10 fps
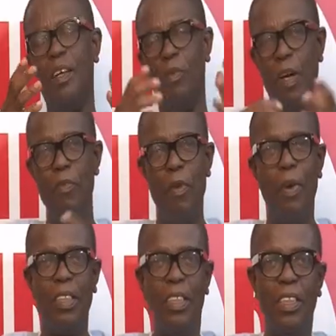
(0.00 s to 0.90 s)
Well,
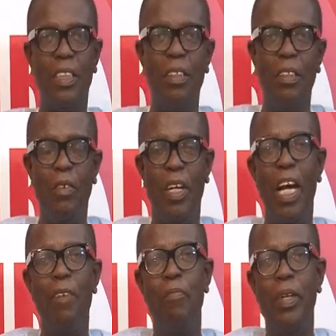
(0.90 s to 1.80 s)
viewers, we
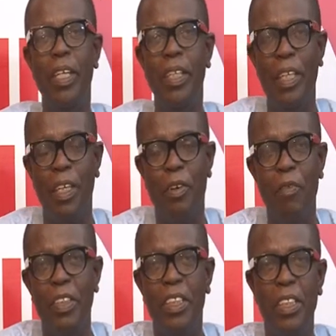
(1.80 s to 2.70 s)
have been in a
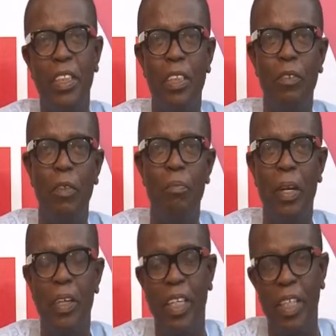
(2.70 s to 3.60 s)
conversation with
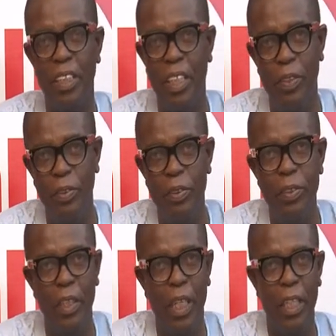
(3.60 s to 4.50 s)
Marika Sherwood,
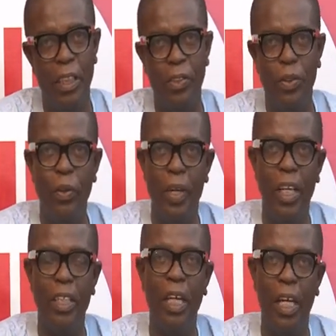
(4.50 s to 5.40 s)
a
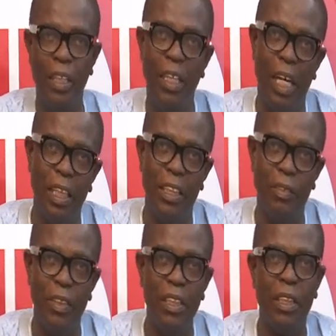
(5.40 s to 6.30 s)
historian and
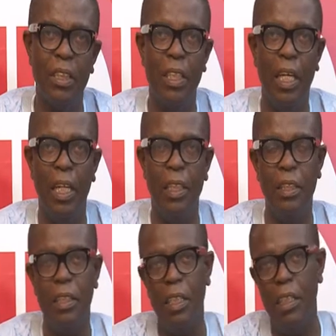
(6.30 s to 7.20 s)
activist, and
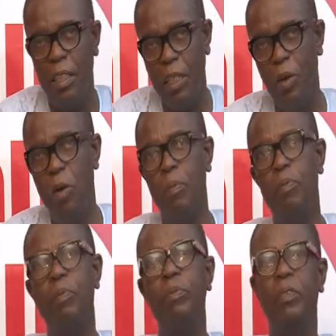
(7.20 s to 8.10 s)
hope
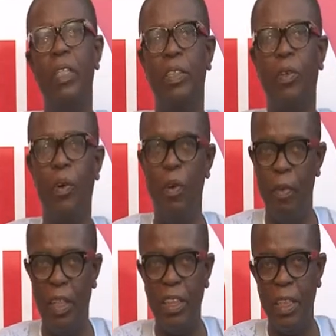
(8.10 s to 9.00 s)
that all of
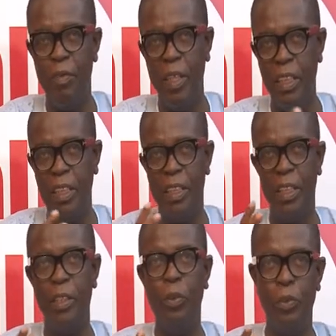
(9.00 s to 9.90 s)
us have learned a
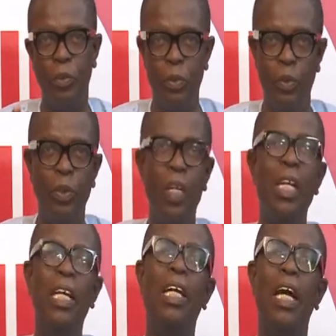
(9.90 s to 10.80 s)
thing or two.
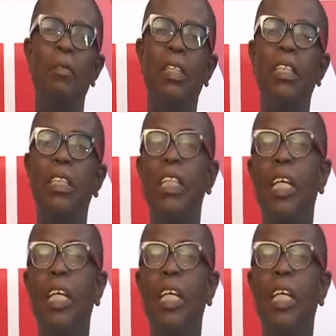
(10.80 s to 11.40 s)
I mean, she